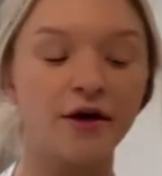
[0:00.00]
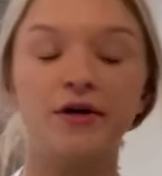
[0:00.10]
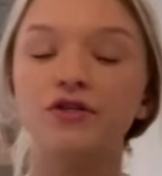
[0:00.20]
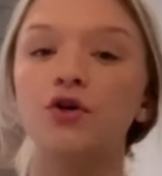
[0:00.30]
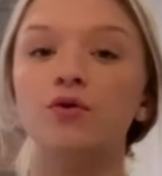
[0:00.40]

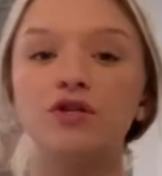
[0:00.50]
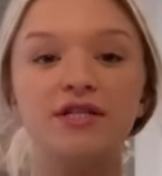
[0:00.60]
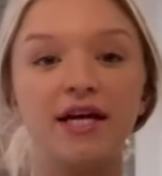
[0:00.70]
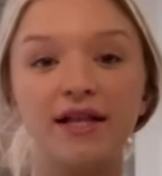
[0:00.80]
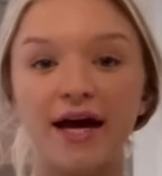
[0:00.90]
So
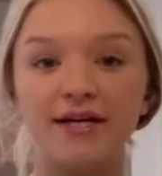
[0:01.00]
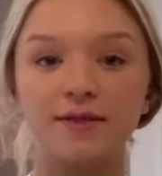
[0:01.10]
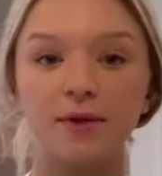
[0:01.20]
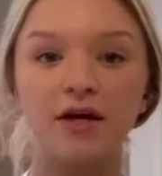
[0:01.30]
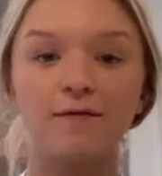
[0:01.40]
just like
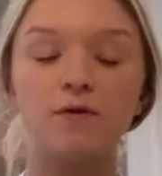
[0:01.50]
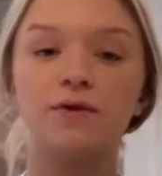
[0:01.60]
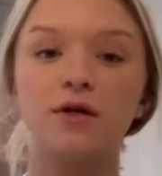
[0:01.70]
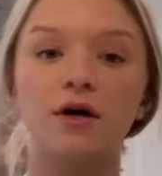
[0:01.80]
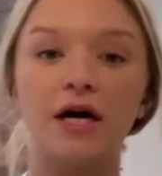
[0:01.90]
last week, if you
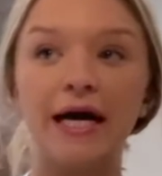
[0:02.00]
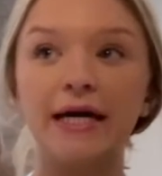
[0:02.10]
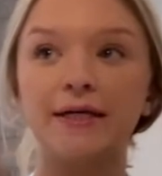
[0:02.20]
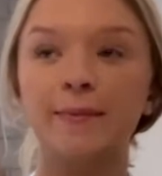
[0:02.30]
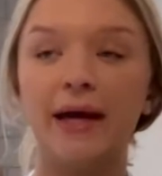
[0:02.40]
saw
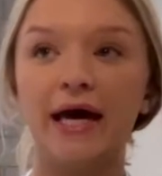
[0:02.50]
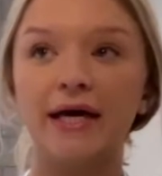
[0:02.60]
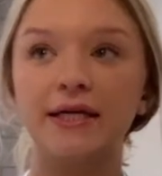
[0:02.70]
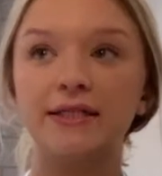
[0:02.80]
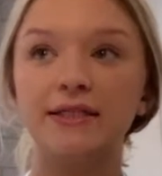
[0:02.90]

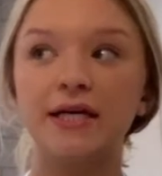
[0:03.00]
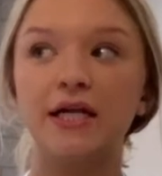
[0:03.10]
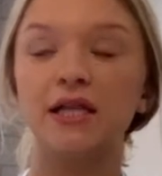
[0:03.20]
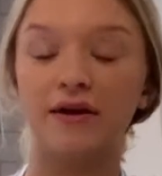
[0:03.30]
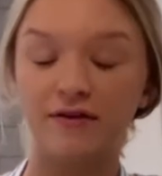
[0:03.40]
at
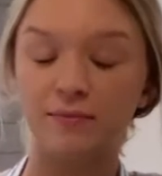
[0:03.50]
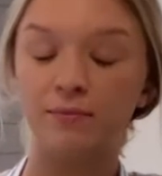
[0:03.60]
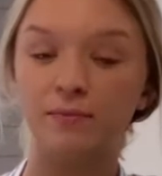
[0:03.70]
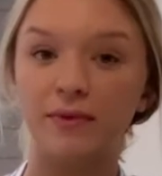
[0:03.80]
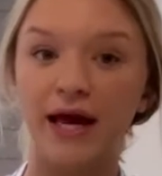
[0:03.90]

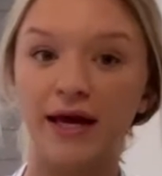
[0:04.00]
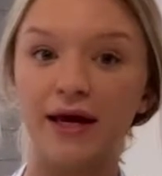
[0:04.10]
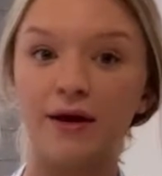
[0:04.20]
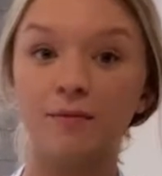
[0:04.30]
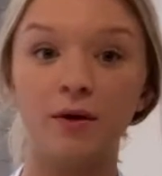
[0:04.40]
11
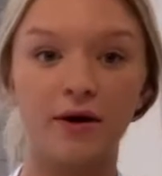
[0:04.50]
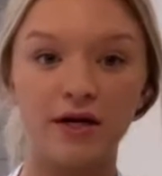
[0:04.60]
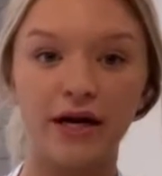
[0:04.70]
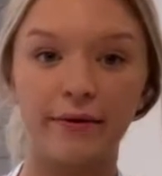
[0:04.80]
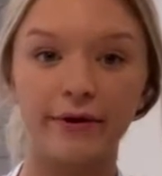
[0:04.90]
a.m., about
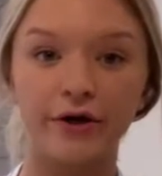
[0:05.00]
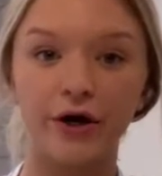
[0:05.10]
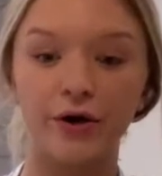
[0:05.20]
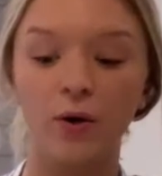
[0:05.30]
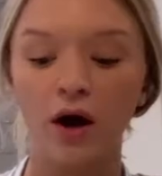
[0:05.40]
an hour
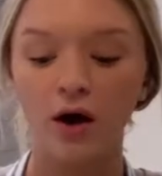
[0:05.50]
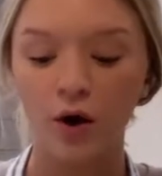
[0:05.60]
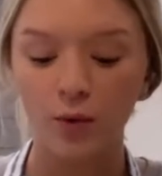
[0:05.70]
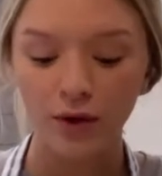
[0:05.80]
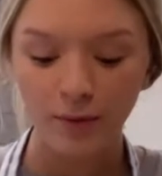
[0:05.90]
ago,
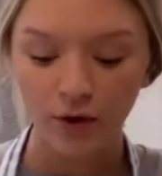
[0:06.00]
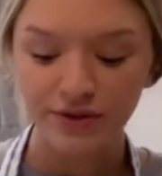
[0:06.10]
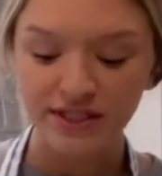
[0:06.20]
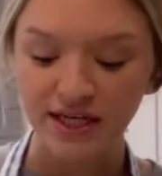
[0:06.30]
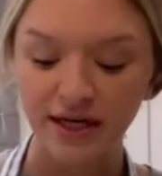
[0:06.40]
we
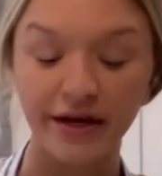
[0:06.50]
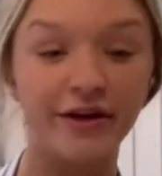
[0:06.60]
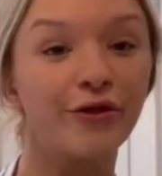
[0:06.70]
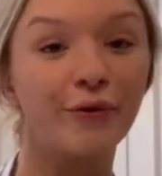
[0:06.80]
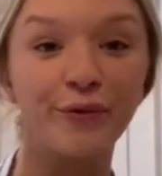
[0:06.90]
posted
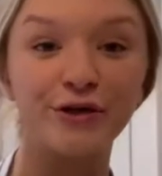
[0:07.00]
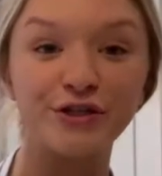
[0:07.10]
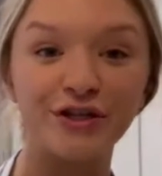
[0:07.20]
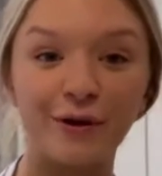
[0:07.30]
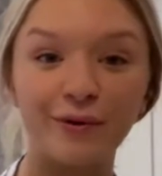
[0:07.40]
another
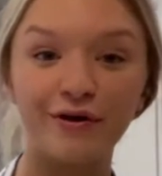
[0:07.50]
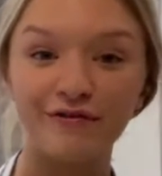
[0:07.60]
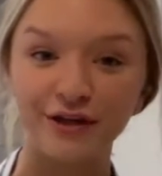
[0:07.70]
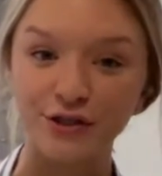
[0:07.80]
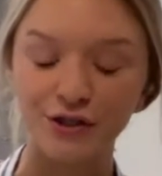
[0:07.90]
orchard that we are
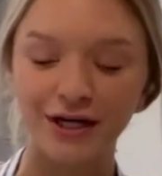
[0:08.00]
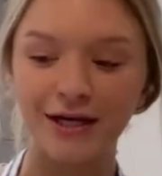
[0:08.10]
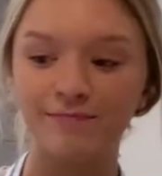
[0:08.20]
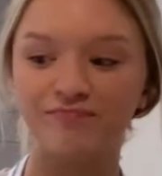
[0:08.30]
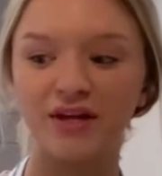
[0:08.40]

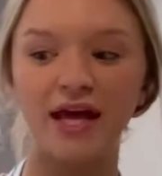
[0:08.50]
featuring.